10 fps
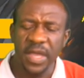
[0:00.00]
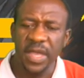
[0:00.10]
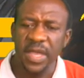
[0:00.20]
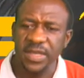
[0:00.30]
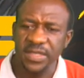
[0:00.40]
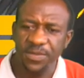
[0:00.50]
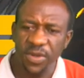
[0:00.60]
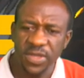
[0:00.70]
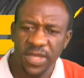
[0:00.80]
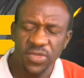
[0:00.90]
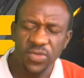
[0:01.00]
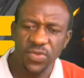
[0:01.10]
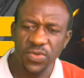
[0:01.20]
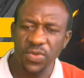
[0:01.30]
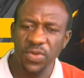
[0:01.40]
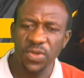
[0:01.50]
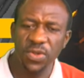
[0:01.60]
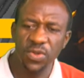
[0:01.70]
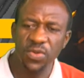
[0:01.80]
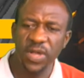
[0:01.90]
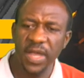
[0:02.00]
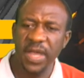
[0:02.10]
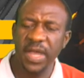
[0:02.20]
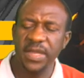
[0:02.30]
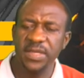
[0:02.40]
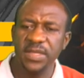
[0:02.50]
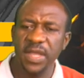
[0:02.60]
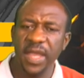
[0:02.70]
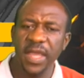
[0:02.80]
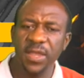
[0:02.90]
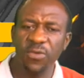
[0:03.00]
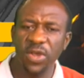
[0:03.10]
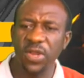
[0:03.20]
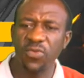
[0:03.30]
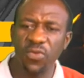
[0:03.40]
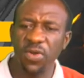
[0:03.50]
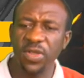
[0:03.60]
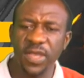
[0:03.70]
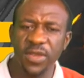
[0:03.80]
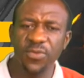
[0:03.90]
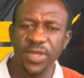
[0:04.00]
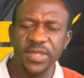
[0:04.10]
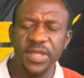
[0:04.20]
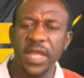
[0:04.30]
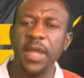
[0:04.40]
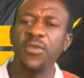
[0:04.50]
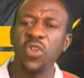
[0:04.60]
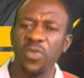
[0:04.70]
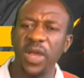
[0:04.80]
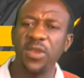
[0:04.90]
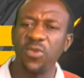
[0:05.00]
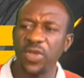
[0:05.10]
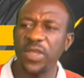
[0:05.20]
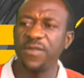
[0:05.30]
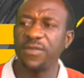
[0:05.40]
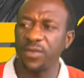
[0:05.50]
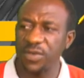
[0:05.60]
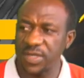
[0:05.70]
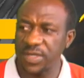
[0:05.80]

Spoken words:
it's important to look at anyone walking with an abnormal looking foot,